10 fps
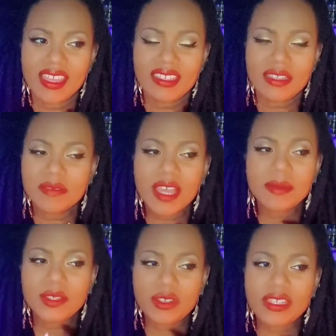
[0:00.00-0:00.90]

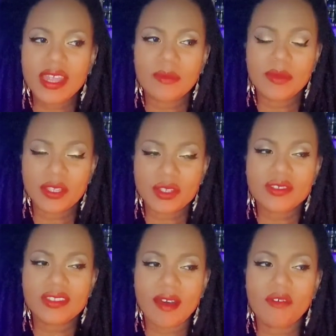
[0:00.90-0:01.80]
sometimes you just gotta put
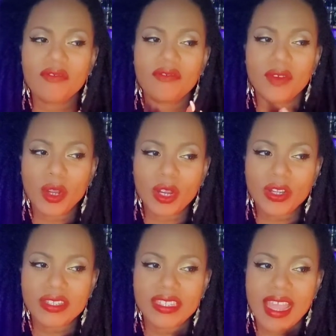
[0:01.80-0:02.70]
yourself
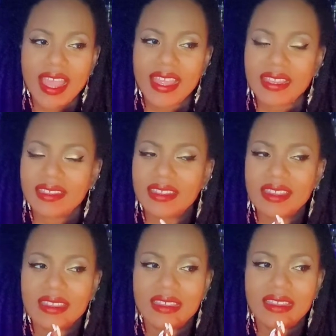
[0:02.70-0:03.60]
first and
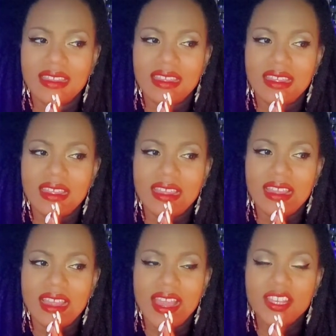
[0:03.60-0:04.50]

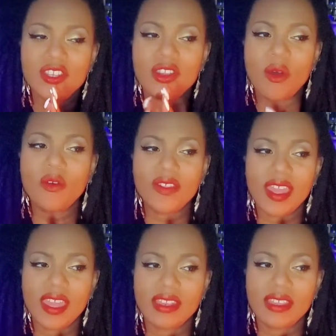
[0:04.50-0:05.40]
and know
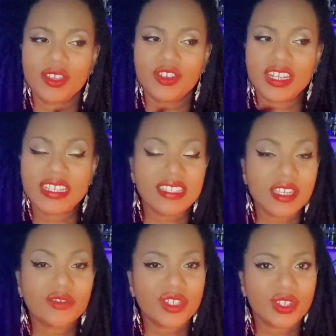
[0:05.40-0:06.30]
that you're going to
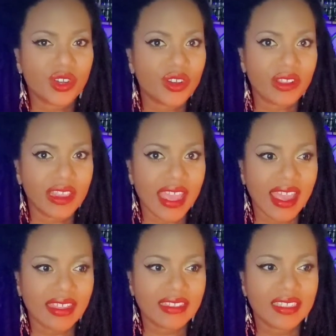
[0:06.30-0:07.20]
see a return on
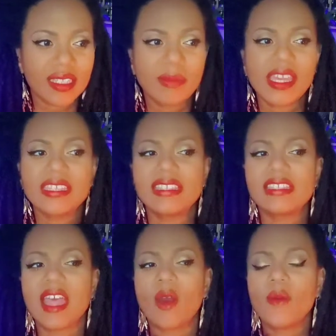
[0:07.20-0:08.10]
that because
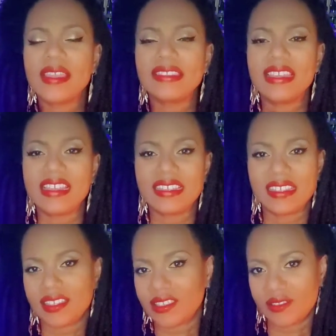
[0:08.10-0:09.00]
it's not always
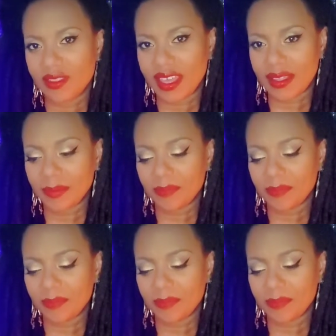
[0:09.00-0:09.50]
easy to do that.